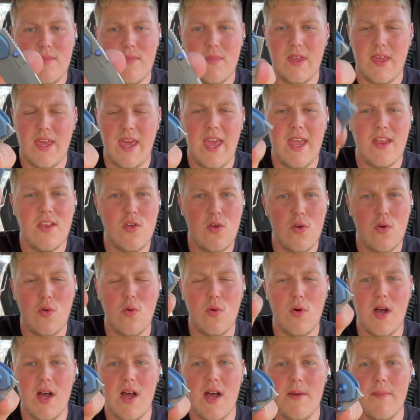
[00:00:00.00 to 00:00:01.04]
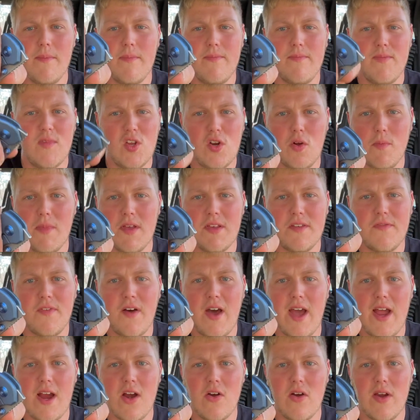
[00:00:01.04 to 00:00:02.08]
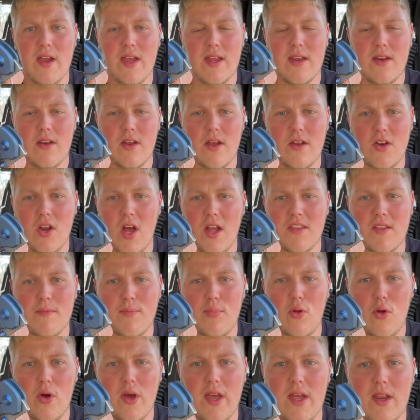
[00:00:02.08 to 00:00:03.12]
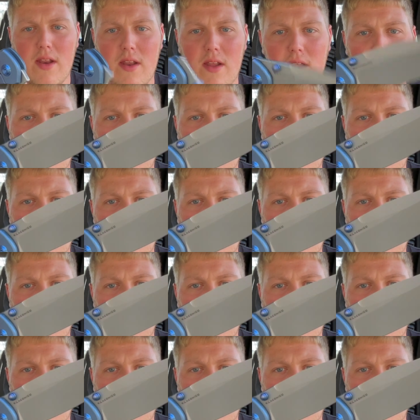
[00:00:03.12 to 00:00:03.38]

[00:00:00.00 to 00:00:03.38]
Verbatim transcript: Can you, um, you know, misfire and not deploy it?